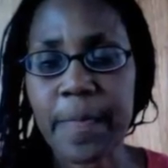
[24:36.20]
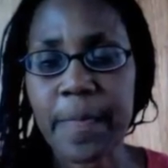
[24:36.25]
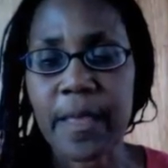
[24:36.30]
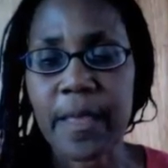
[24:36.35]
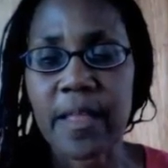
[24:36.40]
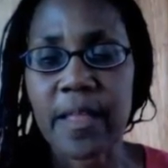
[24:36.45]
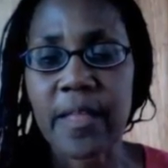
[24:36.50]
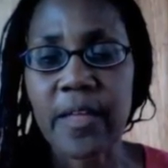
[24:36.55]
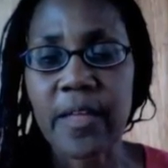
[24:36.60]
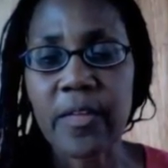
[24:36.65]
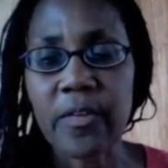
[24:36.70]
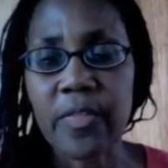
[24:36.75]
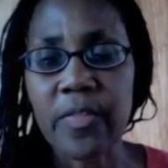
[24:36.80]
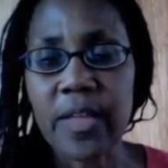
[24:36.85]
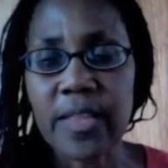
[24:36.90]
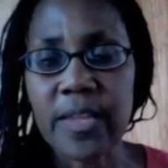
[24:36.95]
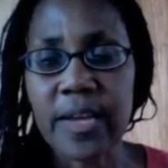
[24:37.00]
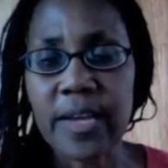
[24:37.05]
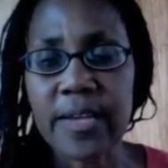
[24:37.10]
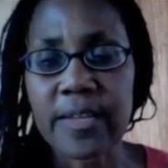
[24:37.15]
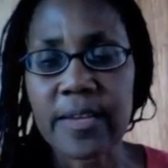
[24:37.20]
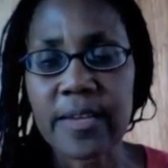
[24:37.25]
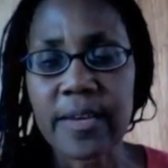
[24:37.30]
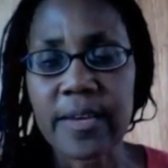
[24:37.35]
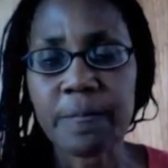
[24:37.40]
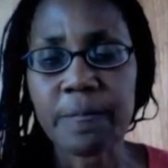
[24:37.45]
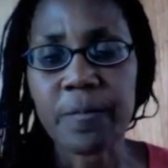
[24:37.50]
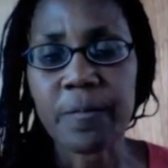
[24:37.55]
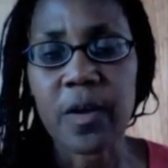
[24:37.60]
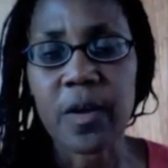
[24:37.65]
Now, the other thing that I did
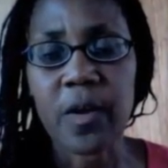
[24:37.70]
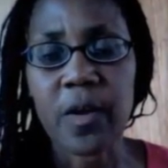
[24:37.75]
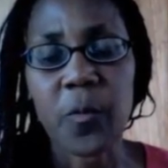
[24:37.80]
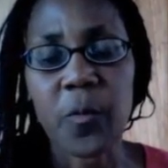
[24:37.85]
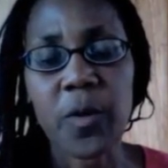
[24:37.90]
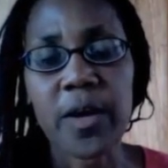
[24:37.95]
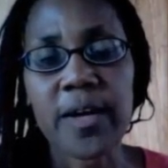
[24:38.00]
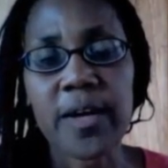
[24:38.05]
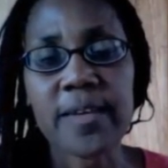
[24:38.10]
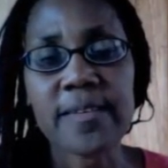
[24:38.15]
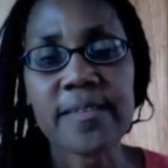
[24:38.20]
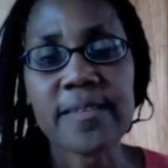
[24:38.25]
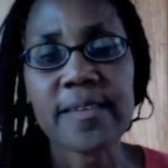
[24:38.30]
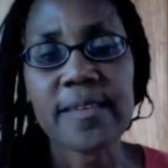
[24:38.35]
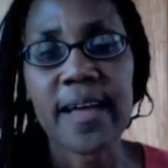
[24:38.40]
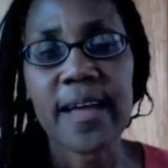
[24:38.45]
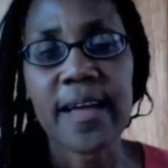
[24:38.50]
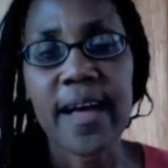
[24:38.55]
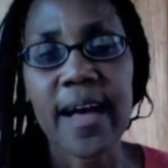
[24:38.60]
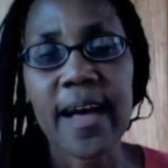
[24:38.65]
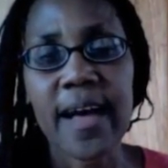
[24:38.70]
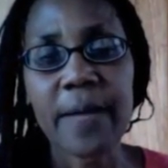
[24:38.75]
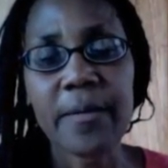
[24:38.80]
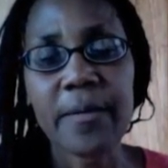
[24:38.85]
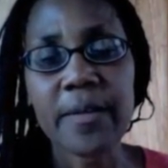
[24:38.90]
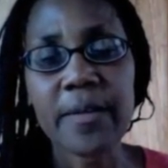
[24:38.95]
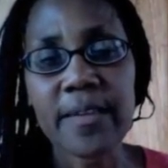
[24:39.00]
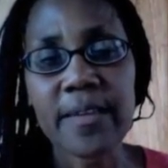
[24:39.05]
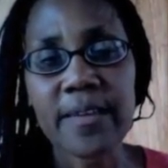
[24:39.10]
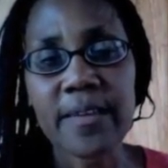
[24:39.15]
was I
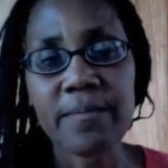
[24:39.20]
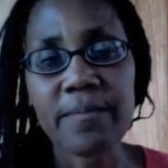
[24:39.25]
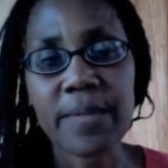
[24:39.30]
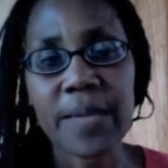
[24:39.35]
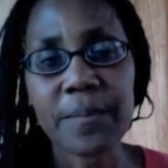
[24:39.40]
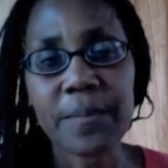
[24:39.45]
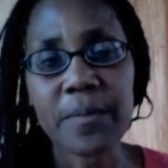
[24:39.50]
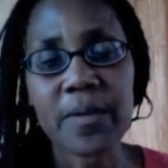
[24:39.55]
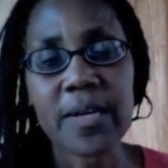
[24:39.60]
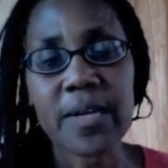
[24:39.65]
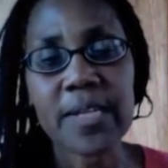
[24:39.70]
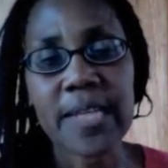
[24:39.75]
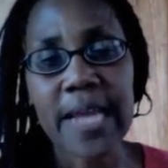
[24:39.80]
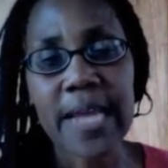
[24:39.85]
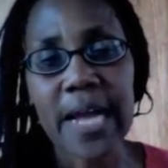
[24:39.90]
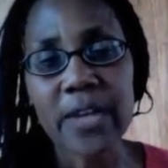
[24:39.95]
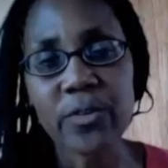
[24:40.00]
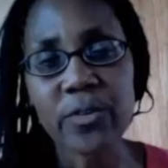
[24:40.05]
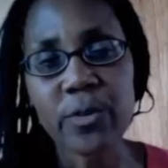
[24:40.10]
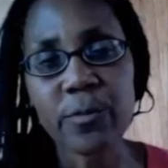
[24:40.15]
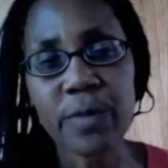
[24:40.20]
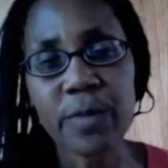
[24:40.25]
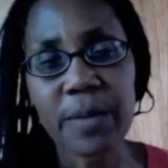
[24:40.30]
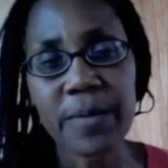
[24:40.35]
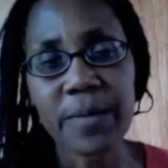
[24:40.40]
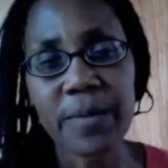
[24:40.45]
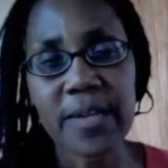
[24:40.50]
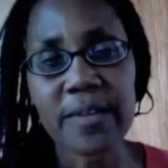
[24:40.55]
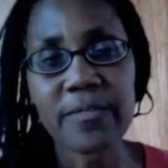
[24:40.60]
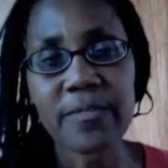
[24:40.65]
would give people a natural
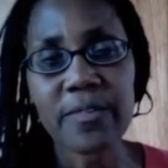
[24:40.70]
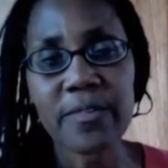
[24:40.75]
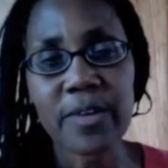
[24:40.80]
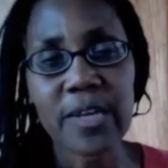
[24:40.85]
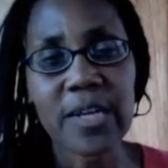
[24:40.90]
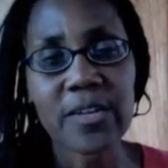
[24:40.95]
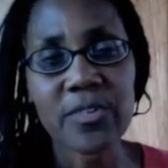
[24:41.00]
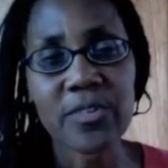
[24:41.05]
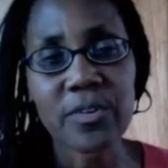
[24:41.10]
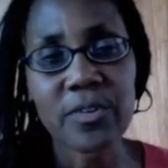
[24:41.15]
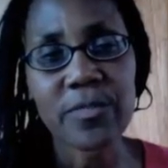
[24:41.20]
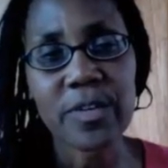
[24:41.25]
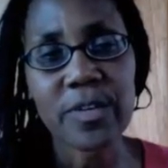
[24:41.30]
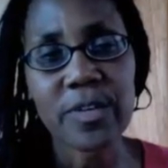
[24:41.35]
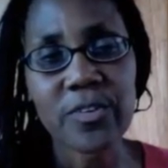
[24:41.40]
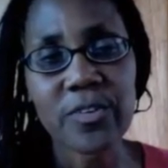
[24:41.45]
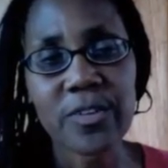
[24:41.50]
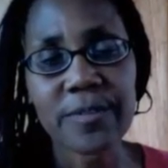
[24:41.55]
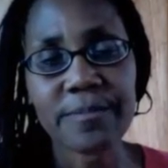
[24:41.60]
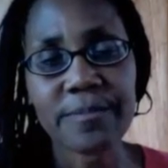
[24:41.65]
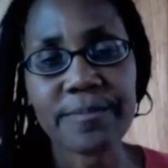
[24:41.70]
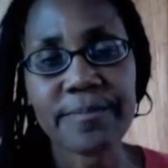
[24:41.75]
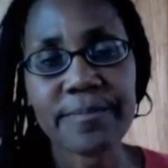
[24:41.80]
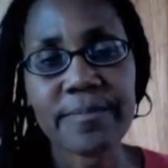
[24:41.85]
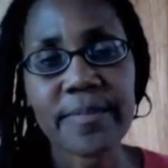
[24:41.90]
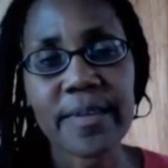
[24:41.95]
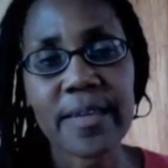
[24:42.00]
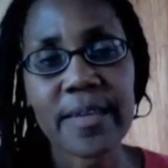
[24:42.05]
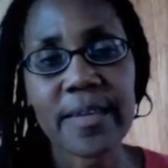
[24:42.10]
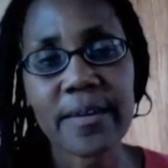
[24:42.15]
remedy for each affliction.
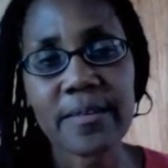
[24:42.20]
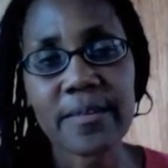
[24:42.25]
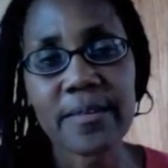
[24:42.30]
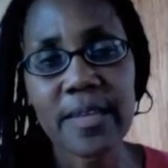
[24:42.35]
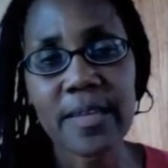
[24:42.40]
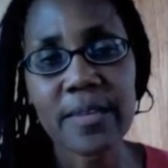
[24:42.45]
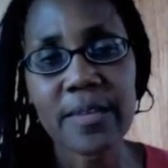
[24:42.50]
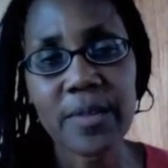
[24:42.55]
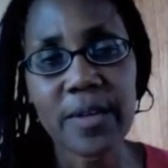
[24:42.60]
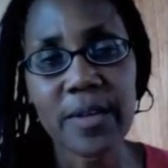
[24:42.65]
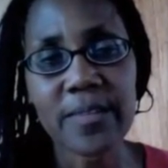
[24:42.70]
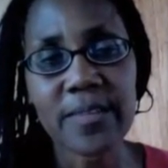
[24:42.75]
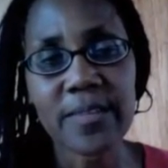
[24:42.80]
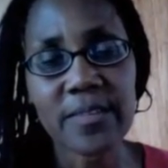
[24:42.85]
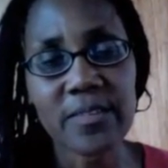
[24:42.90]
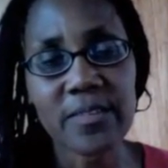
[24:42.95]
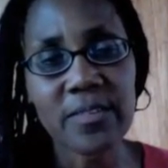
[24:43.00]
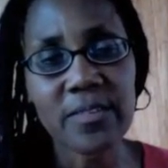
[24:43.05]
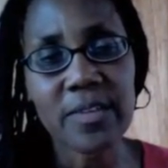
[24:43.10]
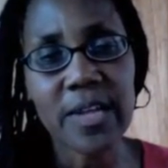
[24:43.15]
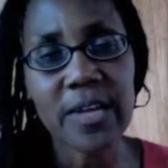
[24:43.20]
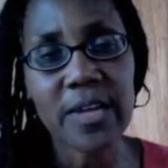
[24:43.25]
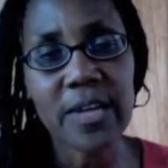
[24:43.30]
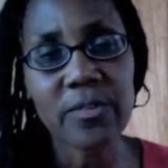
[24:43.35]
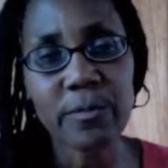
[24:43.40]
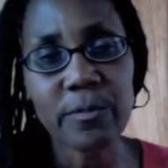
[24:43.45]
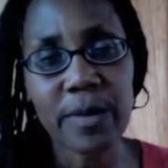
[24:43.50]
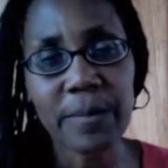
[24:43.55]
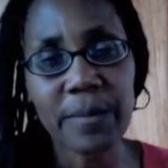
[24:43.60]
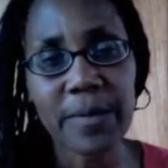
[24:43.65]
And I would say to them, look, this is a
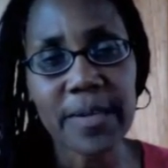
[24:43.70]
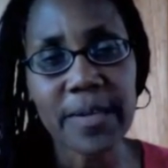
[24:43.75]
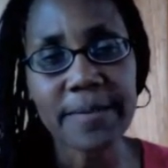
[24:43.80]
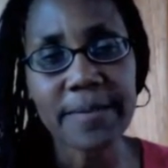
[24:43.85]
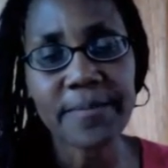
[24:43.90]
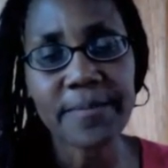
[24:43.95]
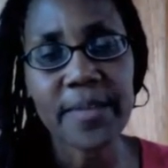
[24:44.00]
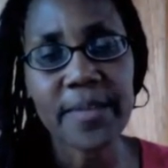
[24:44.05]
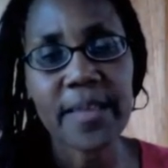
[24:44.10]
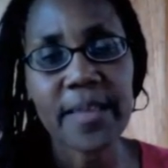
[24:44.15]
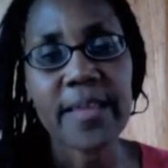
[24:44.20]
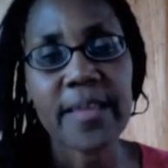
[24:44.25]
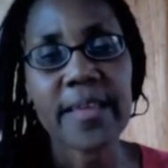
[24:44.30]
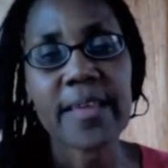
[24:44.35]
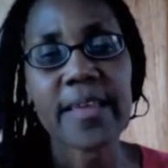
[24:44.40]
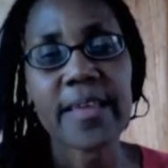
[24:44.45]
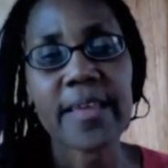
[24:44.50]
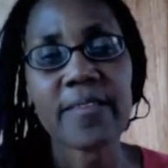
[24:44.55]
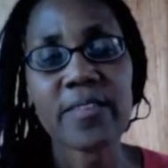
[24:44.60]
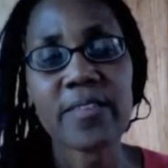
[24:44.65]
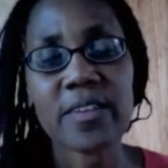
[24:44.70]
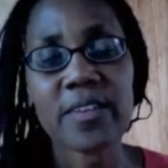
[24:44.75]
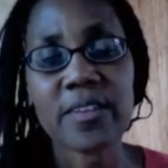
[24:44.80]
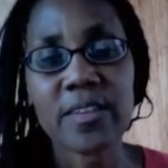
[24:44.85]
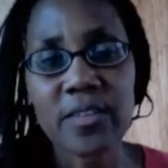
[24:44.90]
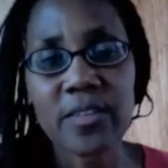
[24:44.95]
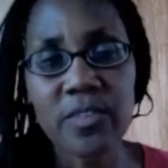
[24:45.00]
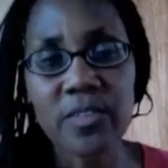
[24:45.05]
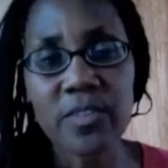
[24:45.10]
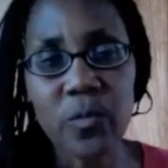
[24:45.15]
natural remedy. If it
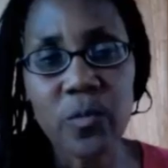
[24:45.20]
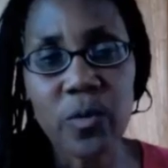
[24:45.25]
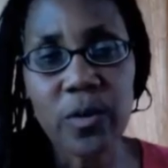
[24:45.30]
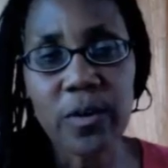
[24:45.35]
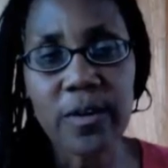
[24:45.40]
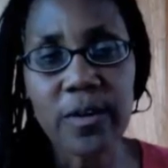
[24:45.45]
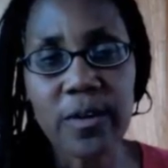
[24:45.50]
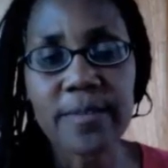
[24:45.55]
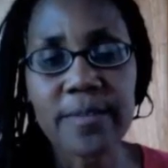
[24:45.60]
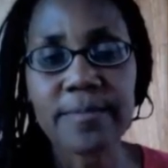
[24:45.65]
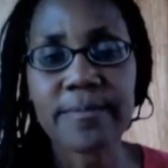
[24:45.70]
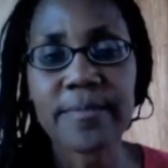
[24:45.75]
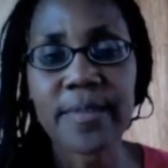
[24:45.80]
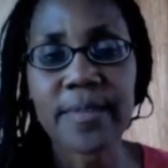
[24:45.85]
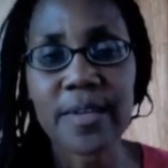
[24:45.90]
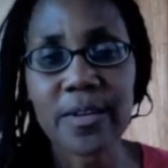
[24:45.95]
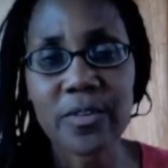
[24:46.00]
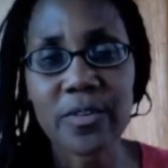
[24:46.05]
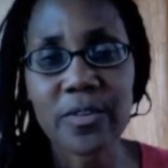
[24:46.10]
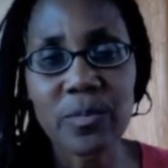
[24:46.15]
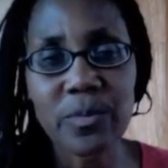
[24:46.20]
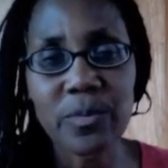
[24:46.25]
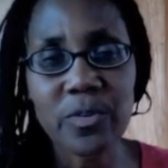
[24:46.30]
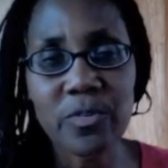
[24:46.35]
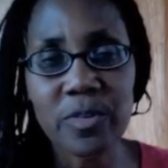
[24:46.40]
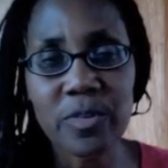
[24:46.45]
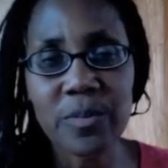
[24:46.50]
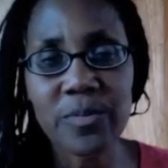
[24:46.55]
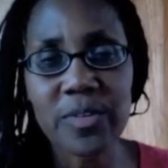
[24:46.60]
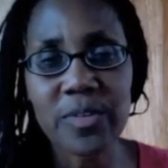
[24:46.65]
doesn't work, here's a
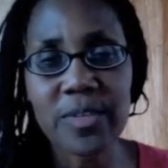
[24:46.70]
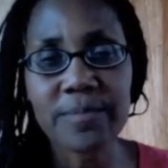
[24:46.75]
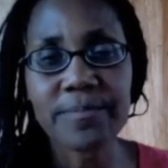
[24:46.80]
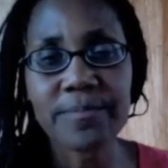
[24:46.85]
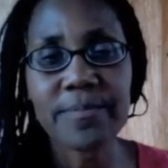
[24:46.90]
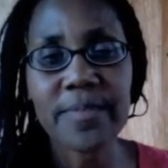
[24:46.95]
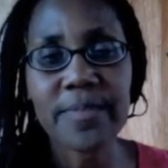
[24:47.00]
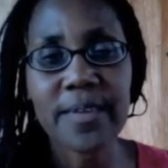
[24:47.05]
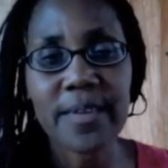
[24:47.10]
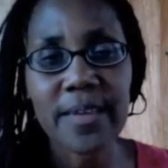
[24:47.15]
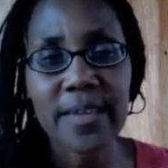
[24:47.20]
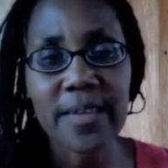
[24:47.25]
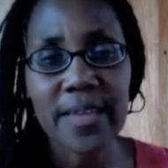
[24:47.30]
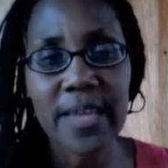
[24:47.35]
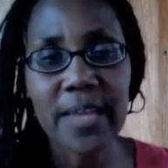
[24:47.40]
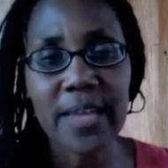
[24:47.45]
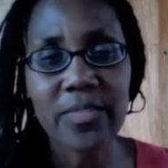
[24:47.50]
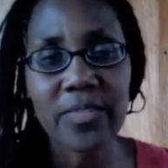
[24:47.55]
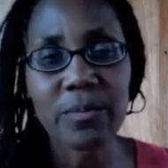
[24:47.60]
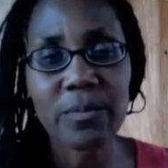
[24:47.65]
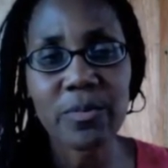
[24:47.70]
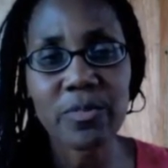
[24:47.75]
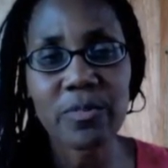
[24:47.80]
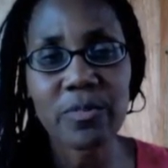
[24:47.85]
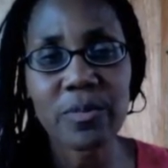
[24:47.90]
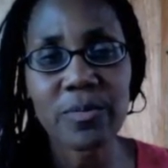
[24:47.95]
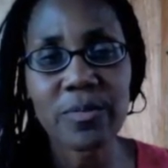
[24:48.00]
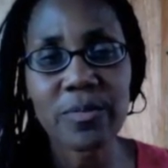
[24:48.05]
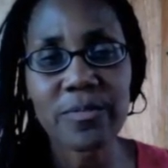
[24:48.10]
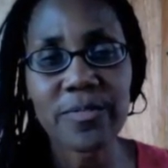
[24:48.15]
prescription. Get the
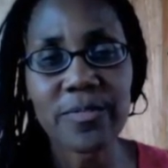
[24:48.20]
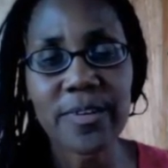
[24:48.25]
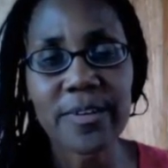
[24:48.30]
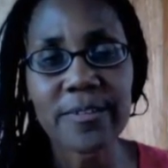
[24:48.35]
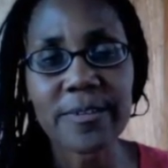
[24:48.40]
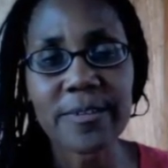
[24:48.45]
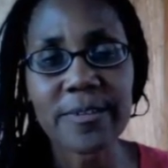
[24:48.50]
prescription filled.